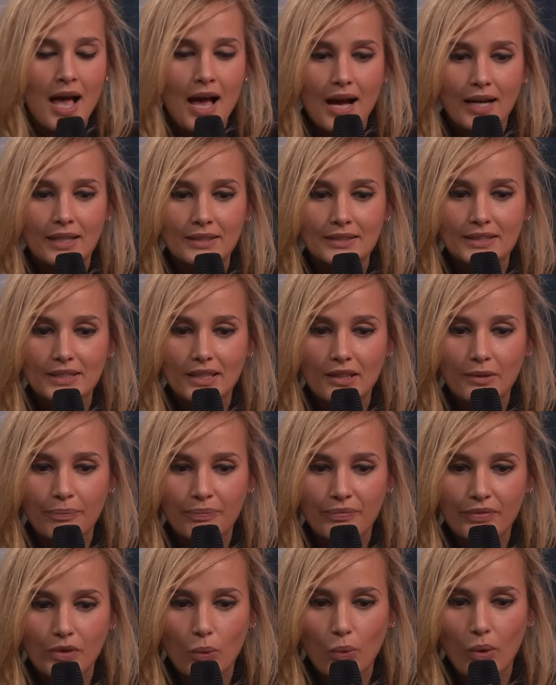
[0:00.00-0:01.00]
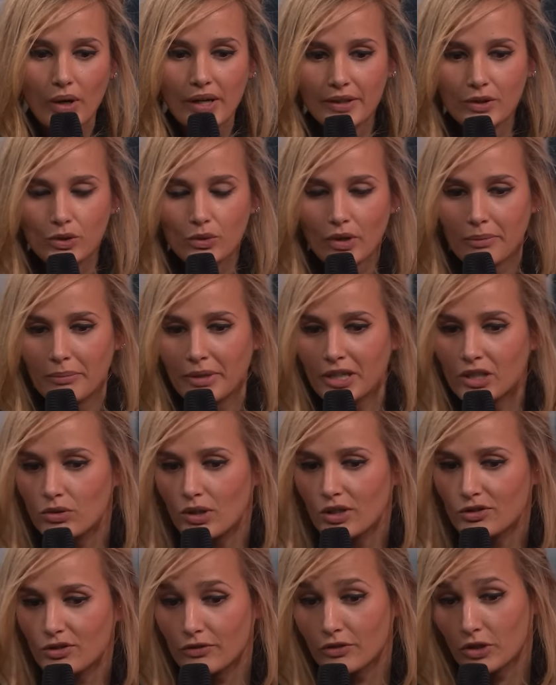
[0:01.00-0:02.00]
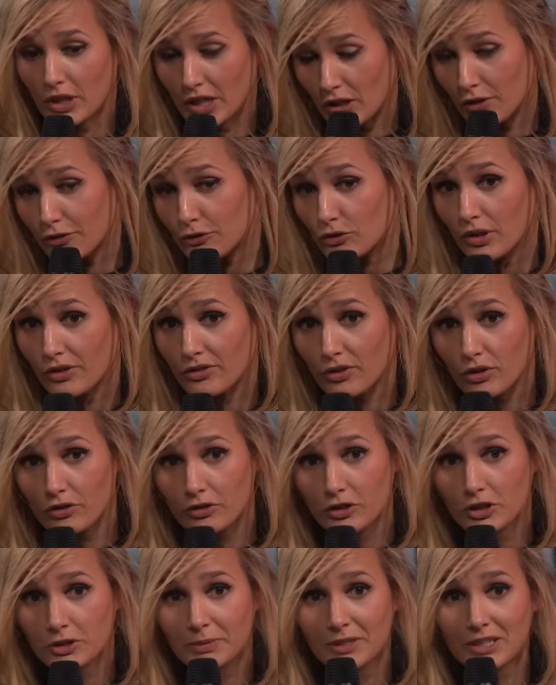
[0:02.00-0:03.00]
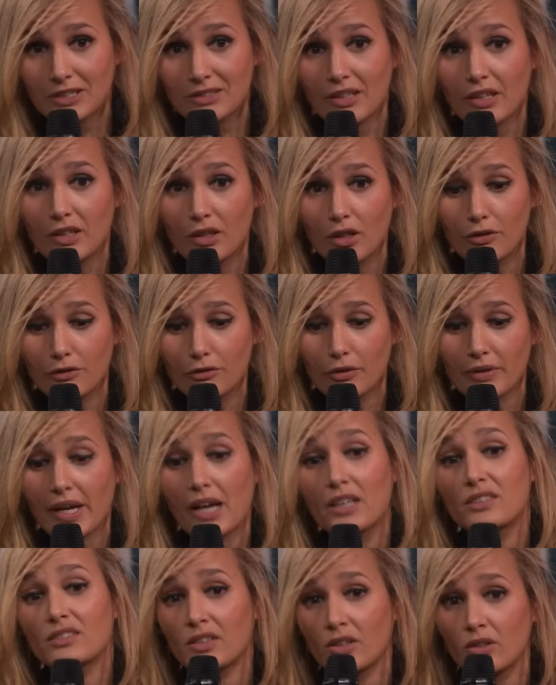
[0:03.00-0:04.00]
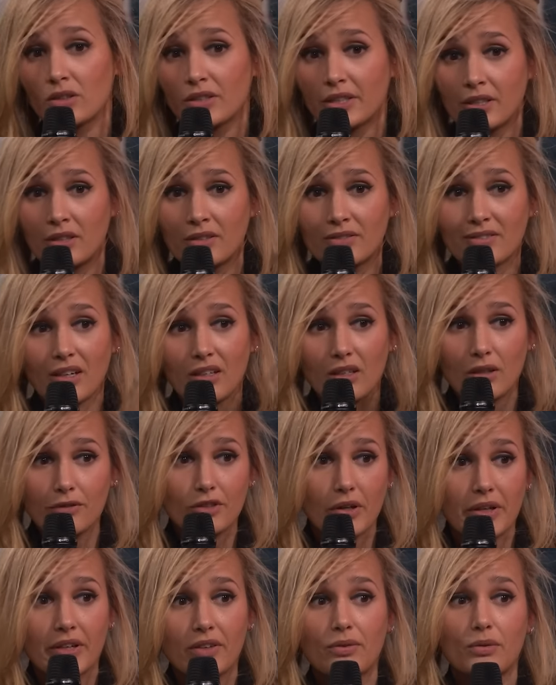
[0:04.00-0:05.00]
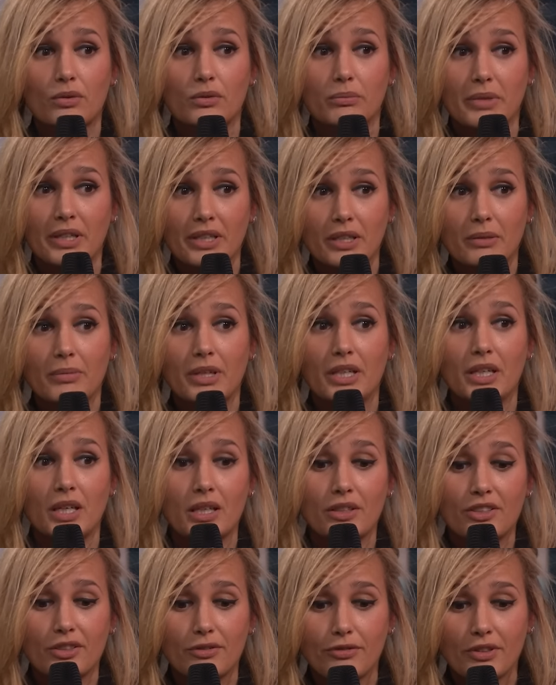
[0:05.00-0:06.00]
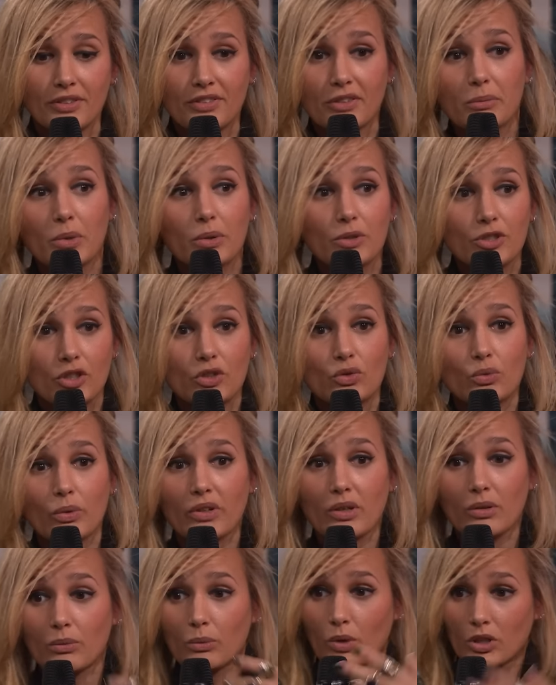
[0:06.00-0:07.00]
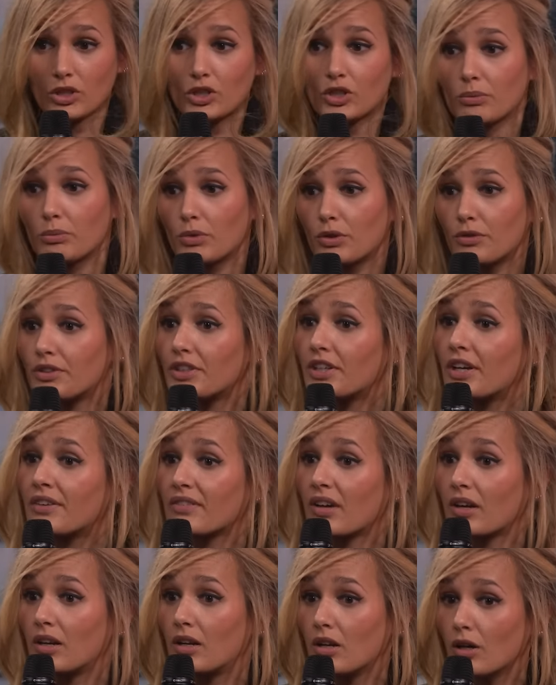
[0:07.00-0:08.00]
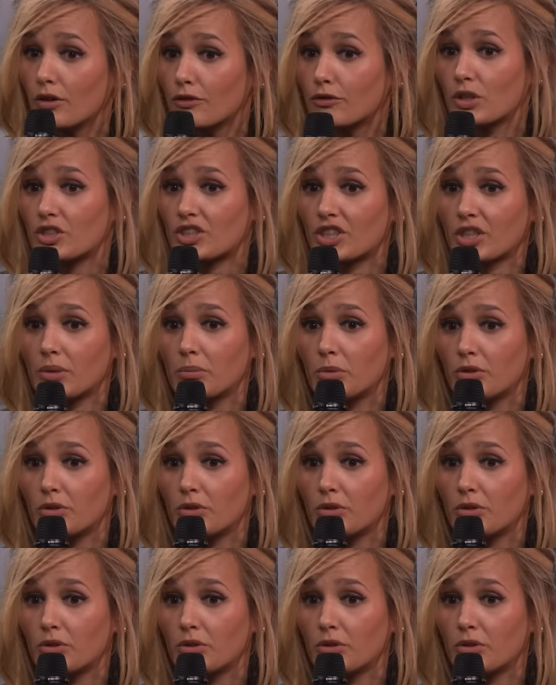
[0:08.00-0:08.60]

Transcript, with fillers: And um, why do I make crossover? I love crossovers because I love when, as an audience, I love going through many, many different emotions when I watch a movie, and I love watching a